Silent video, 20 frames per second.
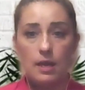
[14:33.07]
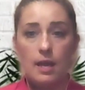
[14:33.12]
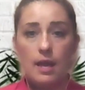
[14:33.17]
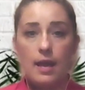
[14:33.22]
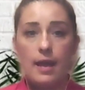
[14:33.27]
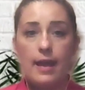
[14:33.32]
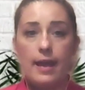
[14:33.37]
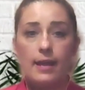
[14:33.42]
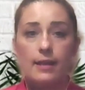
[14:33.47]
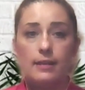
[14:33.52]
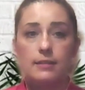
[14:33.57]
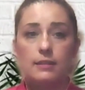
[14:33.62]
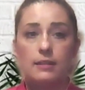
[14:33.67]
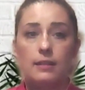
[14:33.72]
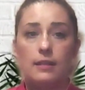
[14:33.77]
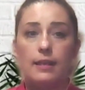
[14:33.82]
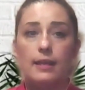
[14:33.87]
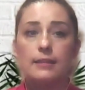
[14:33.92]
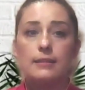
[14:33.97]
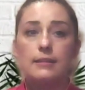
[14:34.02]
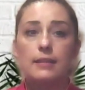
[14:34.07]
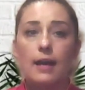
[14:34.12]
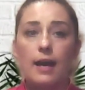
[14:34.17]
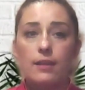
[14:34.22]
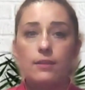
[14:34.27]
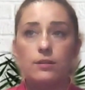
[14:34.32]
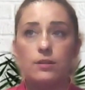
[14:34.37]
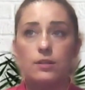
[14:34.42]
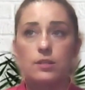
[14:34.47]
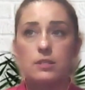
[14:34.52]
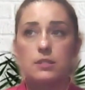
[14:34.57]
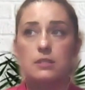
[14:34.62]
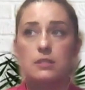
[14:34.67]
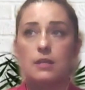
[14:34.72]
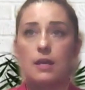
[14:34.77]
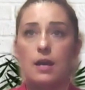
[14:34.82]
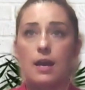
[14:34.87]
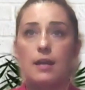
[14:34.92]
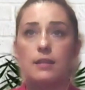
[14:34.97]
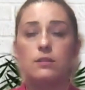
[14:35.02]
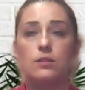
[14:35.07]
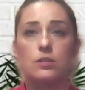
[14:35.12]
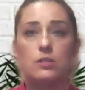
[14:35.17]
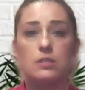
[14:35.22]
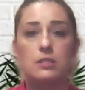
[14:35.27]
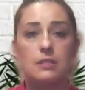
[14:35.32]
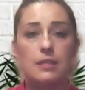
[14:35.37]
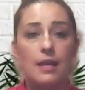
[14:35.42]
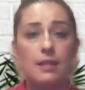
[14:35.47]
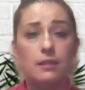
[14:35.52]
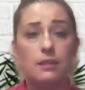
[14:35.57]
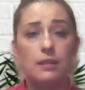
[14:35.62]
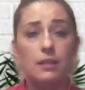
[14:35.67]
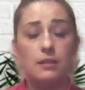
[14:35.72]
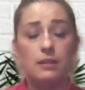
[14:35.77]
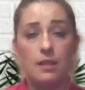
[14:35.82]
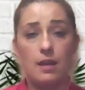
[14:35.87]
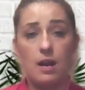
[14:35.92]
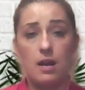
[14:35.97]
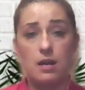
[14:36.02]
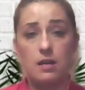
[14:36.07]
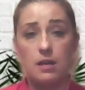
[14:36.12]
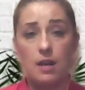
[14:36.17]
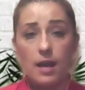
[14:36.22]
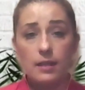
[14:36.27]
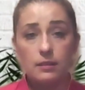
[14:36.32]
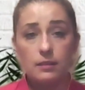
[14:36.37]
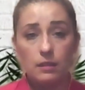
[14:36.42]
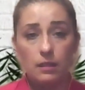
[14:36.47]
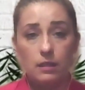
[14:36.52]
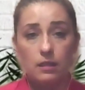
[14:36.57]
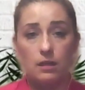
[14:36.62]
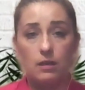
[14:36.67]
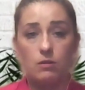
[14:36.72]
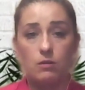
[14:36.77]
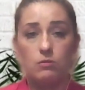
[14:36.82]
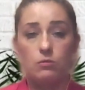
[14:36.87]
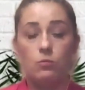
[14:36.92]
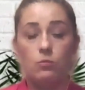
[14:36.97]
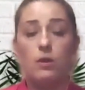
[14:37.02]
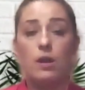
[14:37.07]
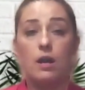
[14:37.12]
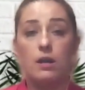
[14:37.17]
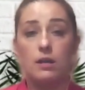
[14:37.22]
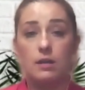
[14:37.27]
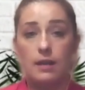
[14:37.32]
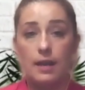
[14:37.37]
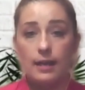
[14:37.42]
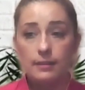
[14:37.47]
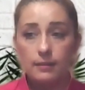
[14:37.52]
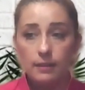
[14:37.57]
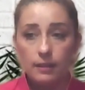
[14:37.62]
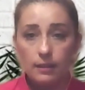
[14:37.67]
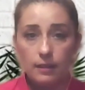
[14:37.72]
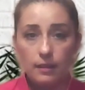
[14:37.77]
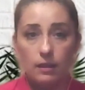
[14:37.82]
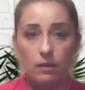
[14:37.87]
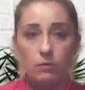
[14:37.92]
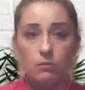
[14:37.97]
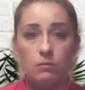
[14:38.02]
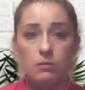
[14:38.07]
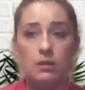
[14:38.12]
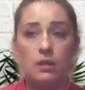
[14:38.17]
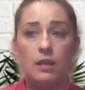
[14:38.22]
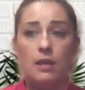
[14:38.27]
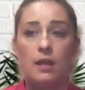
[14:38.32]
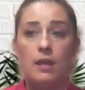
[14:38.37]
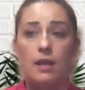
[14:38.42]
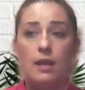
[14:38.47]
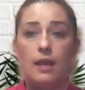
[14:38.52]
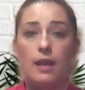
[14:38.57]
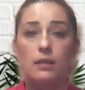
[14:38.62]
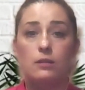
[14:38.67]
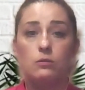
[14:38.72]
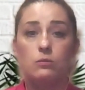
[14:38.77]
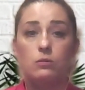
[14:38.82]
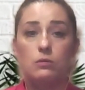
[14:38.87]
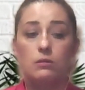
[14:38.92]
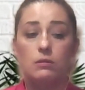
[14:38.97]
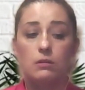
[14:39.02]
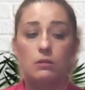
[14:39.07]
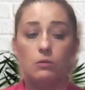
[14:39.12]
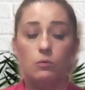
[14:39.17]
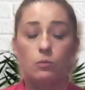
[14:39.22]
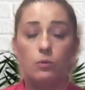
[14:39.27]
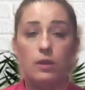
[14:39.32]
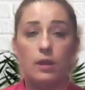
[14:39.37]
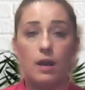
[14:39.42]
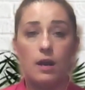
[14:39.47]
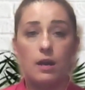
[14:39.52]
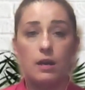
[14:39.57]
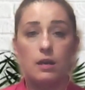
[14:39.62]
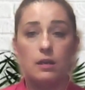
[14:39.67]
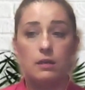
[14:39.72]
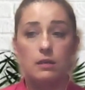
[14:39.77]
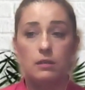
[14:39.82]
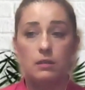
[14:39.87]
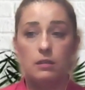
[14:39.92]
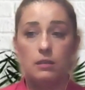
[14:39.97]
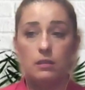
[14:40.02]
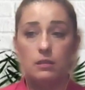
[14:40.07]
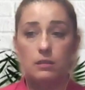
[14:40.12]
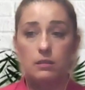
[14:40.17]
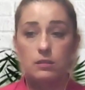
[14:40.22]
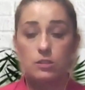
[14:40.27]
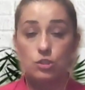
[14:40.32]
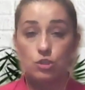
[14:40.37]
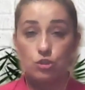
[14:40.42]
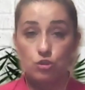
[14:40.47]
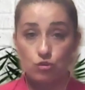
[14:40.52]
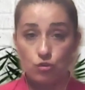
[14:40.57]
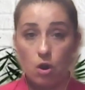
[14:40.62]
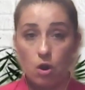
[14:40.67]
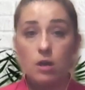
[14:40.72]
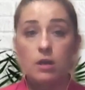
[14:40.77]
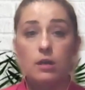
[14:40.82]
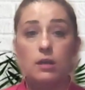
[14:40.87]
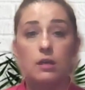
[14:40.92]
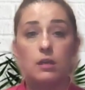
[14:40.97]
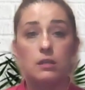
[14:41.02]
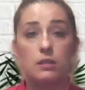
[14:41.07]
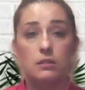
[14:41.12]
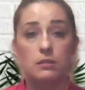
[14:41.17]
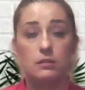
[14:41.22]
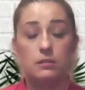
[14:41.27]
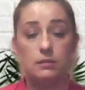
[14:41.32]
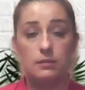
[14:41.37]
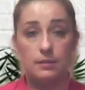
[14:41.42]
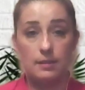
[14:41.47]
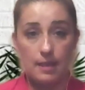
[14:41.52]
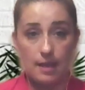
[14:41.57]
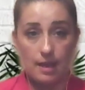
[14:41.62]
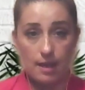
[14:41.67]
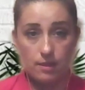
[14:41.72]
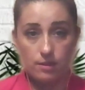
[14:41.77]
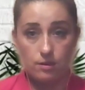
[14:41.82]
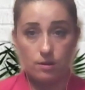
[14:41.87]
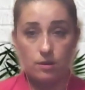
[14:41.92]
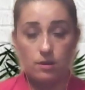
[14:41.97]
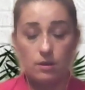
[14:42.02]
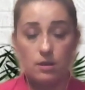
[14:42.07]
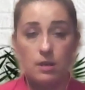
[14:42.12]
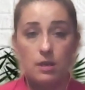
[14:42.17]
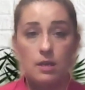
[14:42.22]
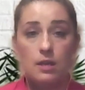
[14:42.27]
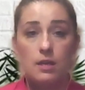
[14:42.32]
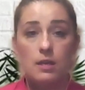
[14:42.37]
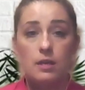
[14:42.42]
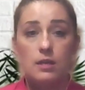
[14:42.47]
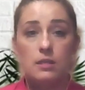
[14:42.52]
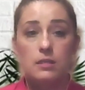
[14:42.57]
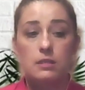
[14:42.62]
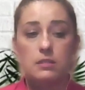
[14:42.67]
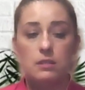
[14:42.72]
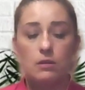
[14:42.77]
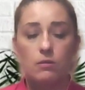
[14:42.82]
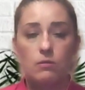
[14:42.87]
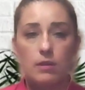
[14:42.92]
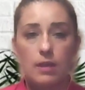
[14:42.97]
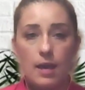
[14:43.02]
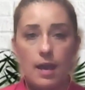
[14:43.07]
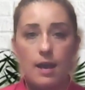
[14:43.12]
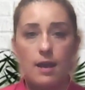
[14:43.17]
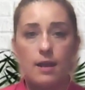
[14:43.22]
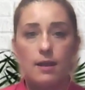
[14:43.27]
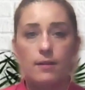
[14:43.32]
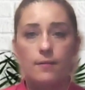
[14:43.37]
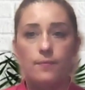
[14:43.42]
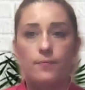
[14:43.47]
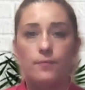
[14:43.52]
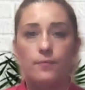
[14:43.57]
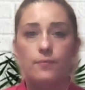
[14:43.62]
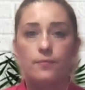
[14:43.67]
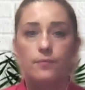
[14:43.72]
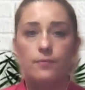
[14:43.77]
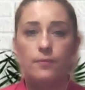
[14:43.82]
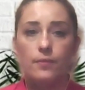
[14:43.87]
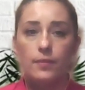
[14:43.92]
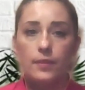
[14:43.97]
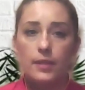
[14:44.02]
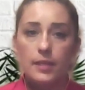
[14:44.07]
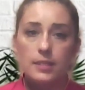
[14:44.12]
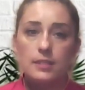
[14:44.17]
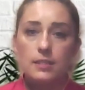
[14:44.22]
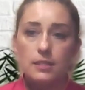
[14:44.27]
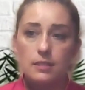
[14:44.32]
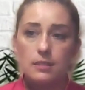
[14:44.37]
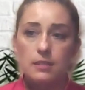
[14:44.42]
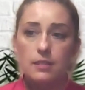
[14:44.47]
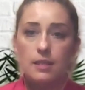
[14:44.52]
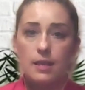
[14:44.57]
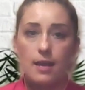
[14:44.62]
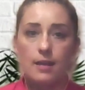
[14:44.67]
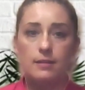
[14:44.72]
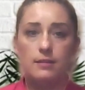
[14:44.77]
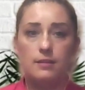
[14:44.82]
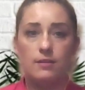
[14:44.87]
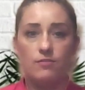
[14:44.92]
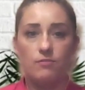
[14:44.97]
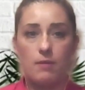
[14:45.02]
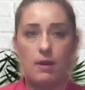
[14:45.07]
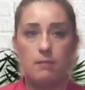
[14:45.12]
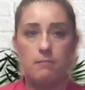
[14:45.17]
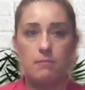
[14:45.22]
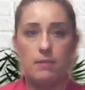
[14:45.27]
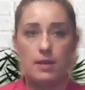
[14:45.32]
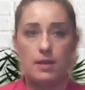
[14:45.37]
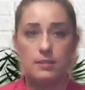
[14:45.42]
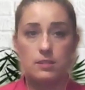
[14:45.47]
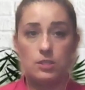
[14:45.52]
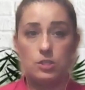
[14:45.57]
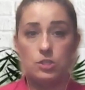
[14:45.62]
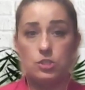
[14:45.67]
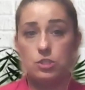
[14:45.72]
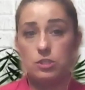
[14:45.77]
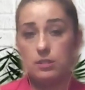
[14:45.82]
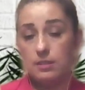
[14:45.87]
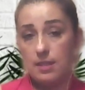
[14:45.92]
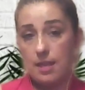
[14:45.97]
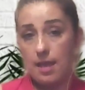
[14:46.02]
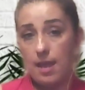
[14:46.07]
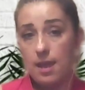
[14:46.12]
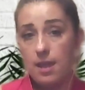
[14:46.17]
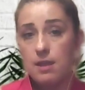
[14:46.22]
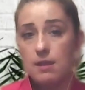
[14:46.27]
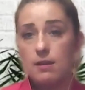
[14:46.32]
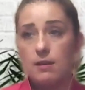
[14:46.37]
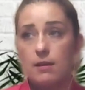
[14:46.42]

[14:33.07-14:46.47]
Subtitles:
and let others understand that they are not alone. We are not alone, and we are stronger together. So, yeah, this is the end of my message today.